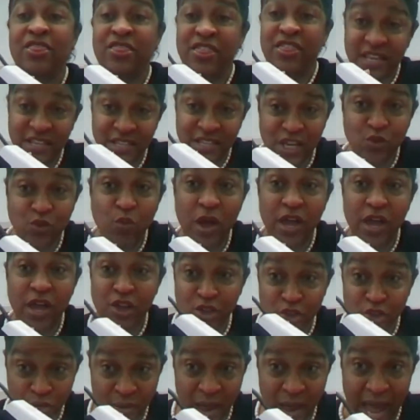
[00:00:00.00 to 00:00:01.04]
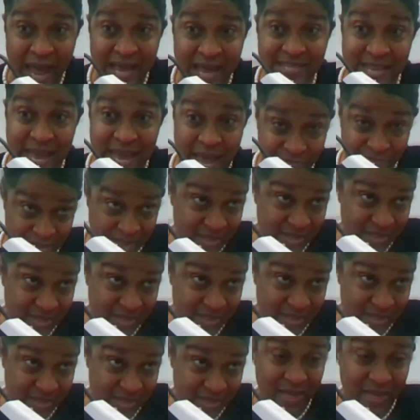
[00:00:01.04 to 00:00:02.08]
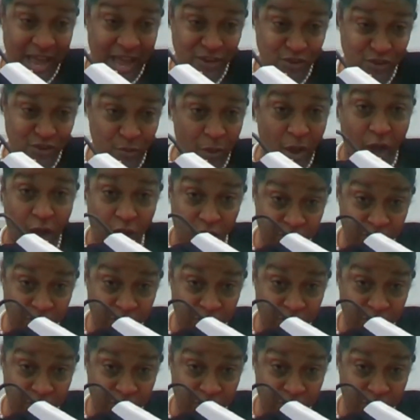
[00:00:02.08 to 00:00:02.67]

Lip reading: This is what you guys have in this classroom.